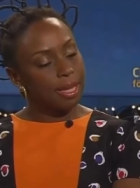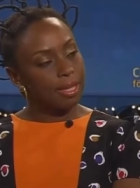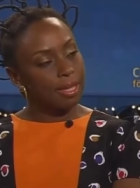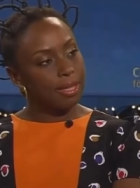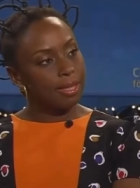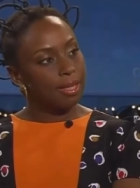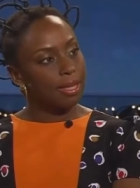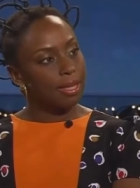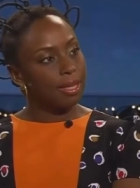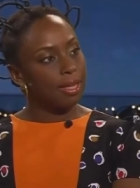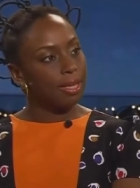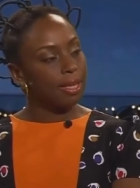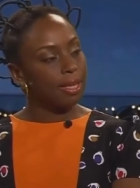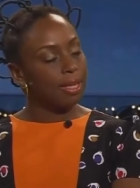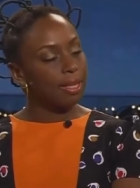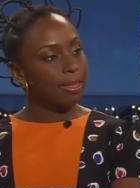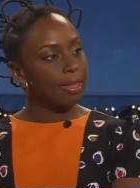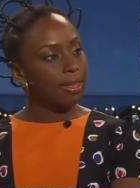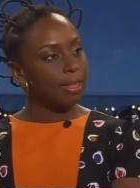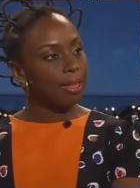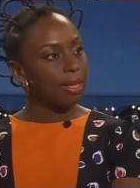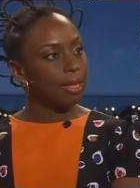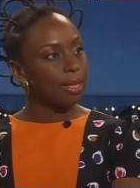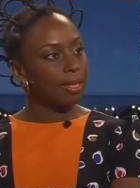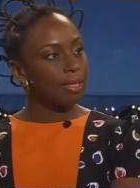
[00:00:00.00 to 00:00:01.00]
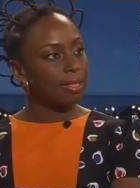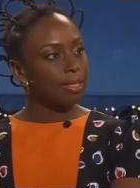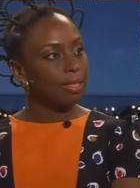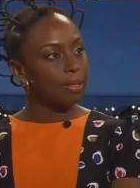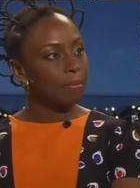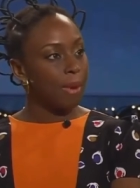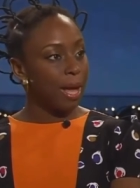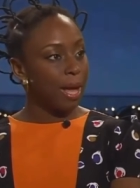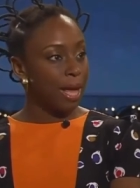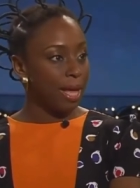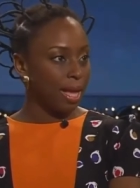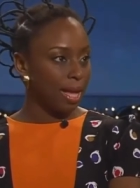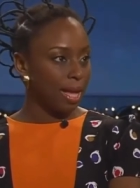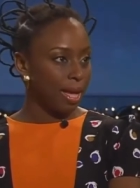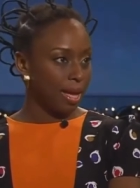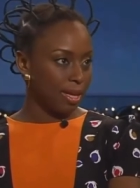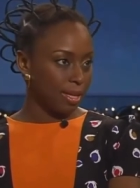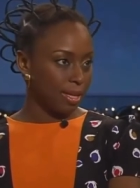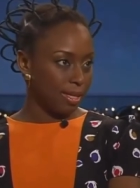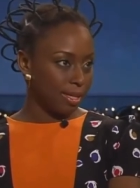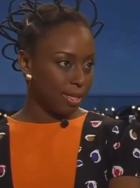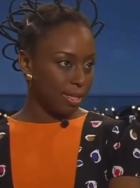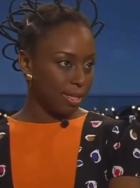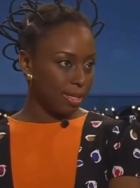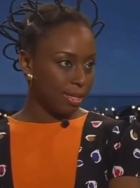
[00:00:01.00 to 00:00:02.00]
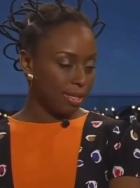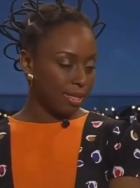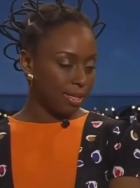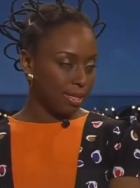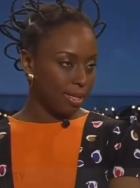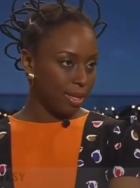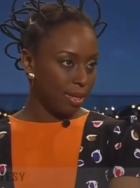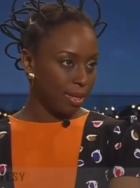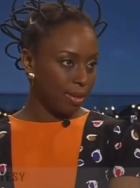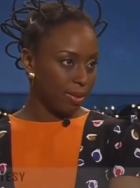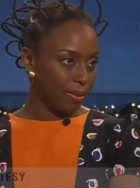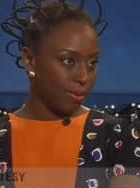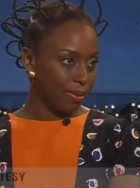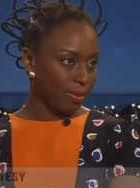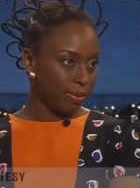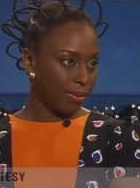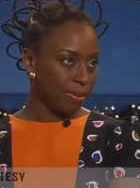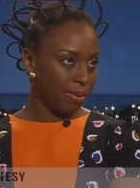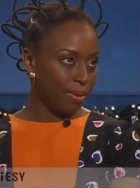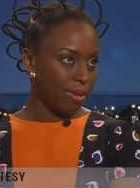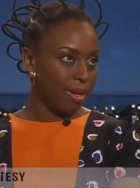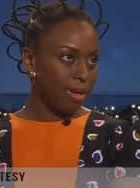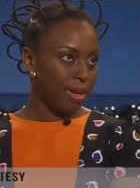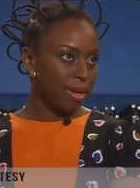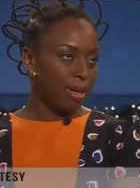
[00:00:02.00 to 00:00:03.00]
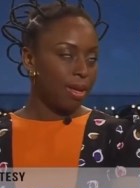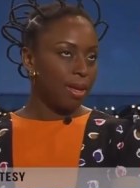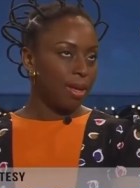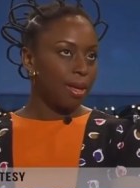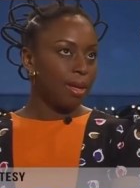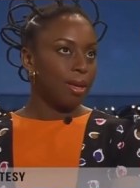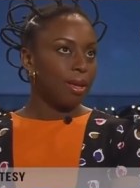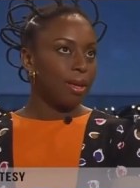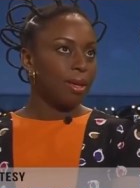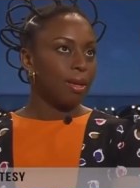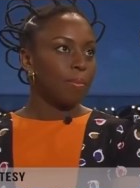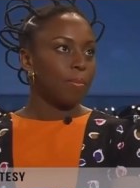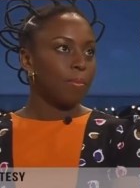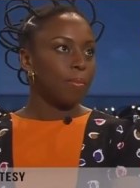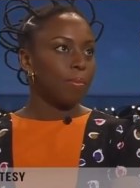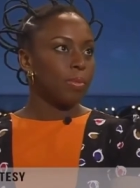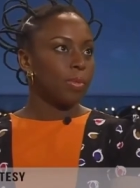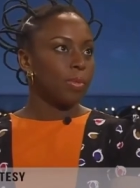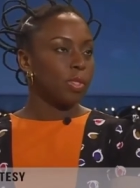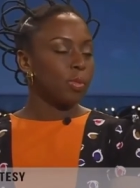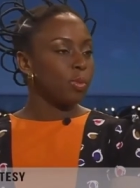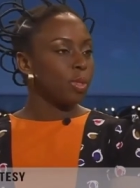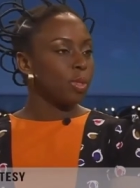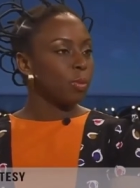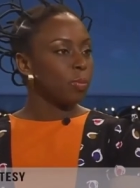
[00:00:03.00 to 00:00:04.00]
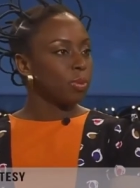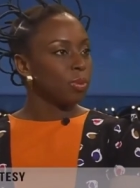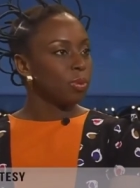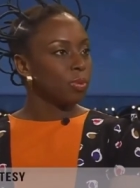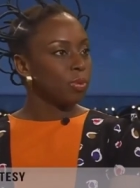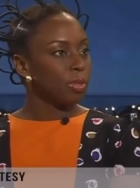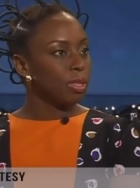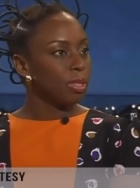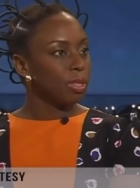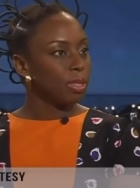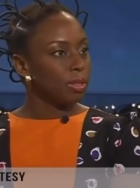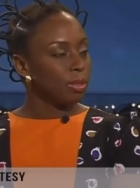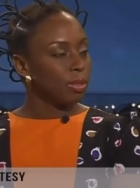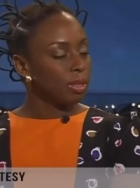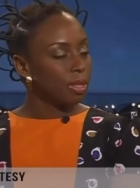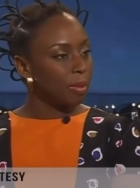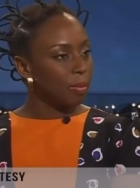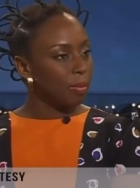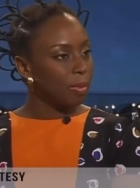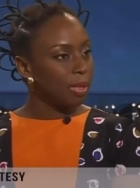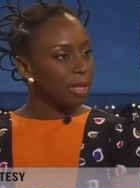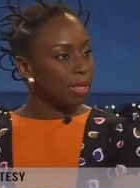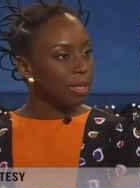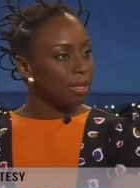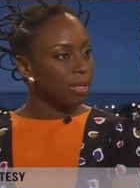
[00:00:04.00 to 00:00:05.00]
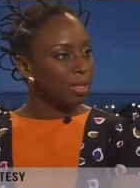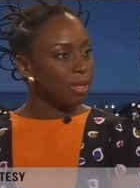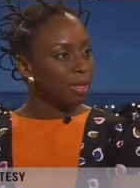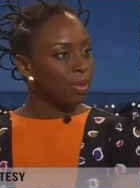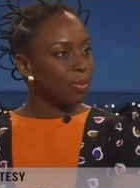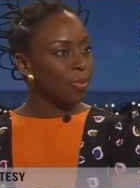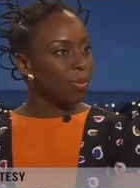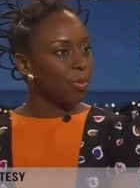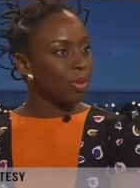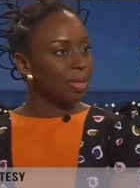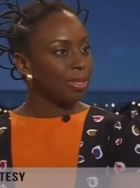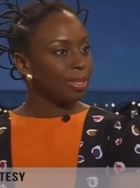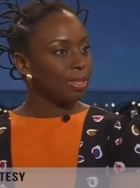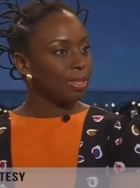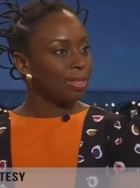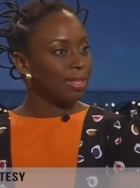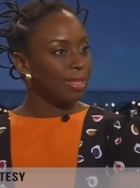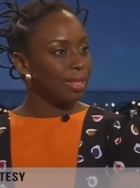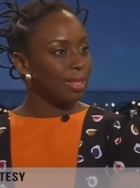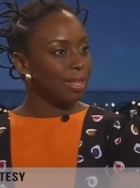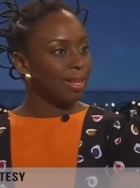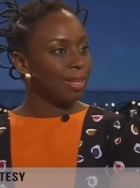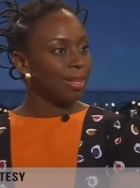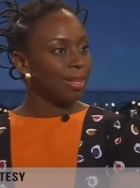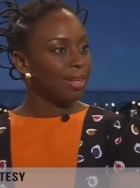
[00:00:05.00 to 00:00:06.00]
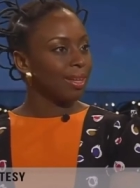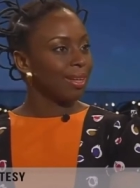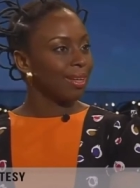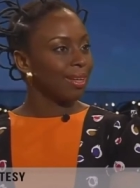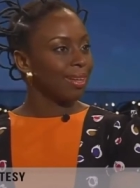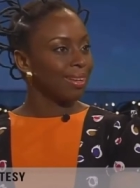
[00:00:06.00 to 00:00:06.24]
I think that my hair as it is now most people would look at me and think, what the?